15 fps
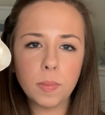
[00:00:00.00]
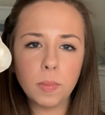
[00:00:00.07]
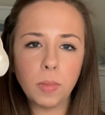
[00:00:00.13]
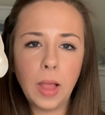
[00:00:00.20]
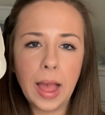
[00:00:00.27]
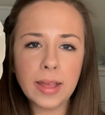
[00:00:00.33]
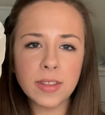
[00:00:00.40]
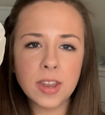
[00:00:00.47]

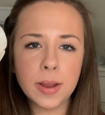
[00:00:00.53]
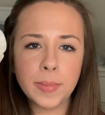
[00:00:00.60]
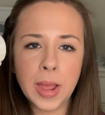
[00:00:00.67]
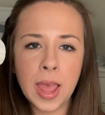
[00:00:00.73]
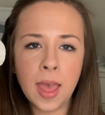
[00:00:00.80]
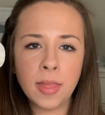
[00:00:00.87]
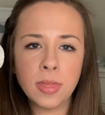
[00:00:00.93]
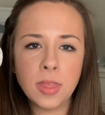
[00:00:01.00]
Last time I
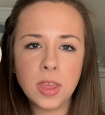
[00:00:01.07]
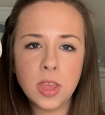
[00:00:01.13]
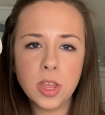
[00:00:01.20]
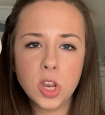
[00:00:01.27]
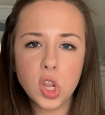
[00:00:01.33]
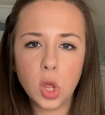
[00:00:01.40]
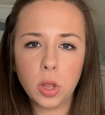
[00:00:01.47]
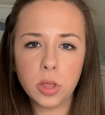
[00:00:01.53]
had the
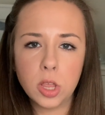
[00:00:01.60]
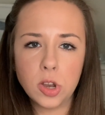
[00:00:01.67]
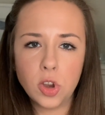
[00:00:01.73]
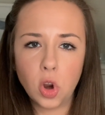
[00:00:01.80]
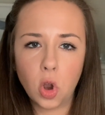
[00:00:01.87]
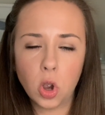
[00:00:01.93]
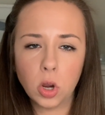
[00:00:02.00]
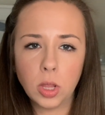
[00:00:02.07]
Dahlia
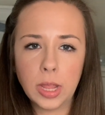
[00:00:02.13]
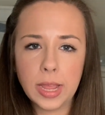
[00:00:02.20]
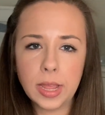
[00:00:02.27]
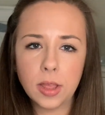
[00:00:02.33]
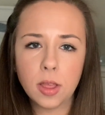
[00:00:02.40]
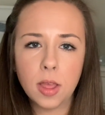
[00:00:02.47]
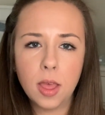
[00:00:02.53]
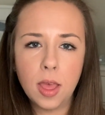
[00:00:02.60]

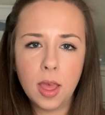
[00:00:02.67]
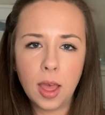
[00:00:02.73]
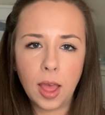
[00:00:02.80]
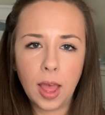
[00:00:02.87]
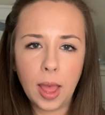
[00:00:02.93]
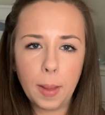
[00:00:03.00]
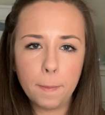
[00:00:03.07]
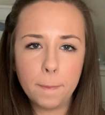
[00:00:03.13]
Darling.
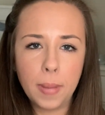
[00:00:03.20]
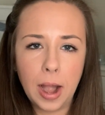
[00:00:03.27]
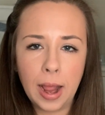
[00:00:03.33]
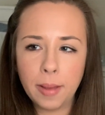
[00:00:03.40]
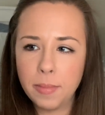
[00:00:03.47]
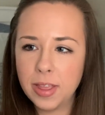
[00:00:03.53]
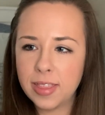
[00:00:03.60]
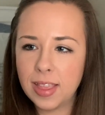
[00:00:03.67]
But
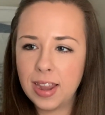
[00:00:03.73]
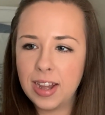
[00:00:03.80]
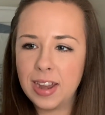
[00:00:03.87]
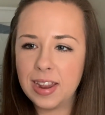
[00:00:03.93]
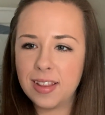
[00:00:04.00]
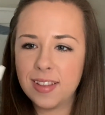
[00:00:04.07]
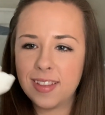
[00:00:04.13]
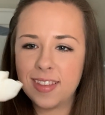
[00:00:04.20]
I'm
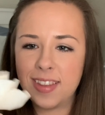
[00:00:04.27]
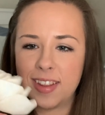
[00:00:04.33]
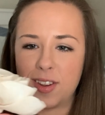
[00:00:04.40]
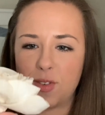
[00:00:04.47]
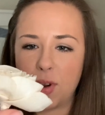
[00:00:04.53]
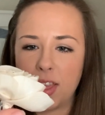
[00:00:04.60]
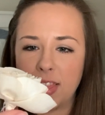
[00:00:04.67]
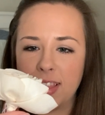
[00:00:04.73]
excited to
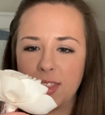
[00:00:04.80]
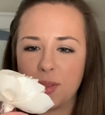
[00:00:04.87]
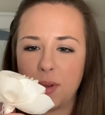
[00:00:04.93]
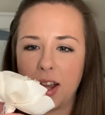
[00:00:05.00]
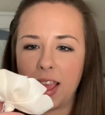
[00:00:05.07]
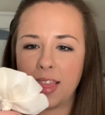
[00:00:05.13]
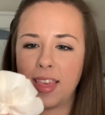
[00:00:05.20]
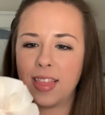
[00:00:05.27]
try this
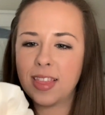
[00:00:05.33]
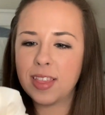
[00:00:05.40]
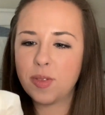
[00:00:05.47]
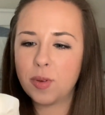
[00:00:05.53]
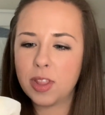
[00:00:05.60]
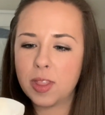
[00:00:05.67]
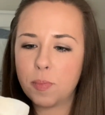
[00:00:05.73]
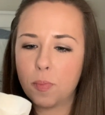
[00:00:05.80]
one. I think this
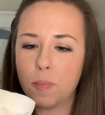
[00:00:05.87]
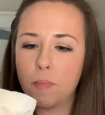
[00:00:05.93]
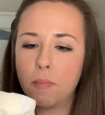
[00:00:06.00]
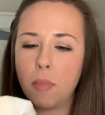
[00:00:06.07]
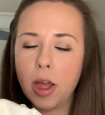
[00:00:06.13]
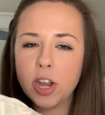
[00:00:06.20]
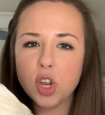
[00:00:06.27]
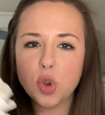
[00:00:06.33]
one's
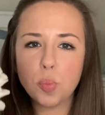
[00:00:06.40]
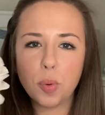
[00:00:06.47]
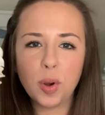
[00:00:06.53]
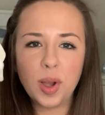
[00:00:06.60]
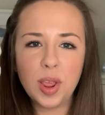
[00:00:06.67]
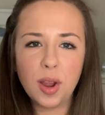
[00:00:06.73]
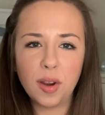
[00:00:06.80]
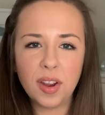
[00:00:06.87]
much
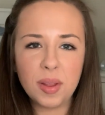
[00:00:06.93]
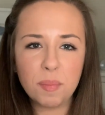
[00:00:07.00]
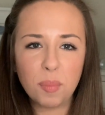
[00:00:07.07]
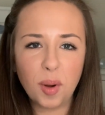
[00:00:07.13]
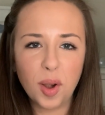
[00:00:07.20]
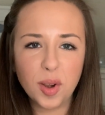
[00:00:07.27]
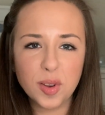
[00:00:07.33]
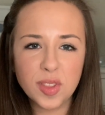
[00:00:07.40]
prettier in
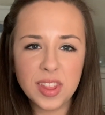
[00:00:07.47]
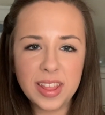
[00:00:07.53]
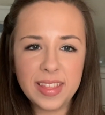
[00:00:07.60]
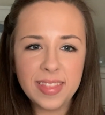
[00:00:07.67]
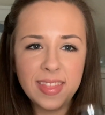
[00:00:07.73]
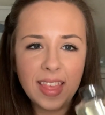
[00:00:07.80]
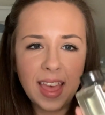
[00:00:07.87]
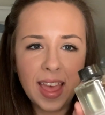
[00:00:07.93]

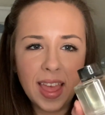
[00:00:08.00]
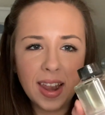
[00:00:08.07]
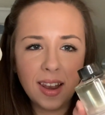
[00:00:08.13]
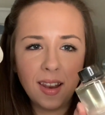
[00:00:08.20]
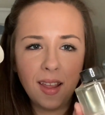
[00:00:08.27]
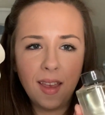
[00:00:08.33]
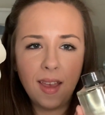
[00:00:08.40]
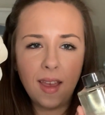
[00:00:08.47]
person than
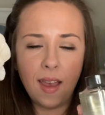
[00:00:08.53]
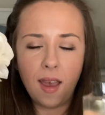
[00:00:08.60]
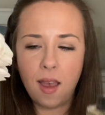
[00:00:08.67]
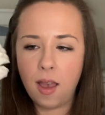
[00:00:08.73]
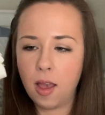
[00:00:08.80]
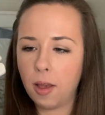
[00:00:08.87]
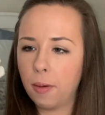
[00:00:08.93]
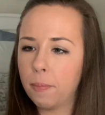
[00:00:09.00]

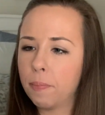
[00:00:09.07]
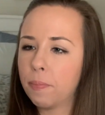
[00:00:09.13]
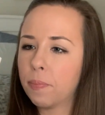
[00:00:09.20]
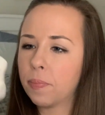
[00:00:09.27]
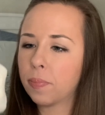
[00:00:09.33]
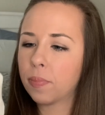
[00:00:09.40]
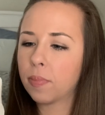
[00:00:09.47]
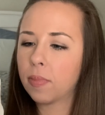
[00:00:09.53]

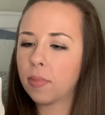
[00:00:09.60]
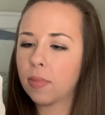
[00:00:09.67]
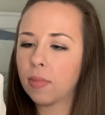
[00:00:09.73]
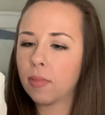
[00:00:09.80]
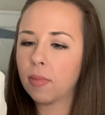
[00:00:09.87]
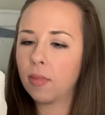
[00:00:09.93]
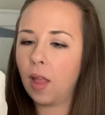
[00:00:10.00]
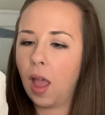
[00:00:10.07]

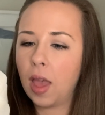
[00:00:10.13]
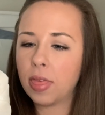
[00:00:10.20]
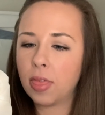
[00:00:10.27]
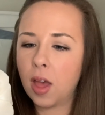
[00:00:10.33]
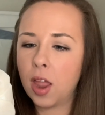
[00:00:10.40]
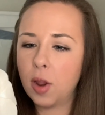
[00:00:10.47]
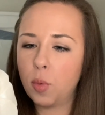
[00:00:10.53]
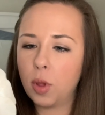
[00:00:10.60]
I
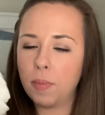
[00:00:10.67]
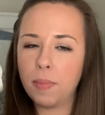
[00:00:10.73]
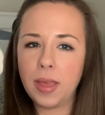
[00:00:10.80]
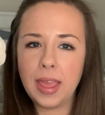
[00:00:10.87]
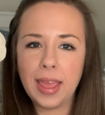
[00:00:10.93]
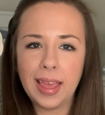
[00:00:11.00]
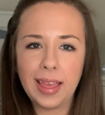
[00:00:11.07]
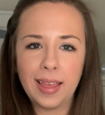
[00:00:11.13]
thought it would
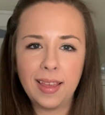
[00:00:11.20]
be.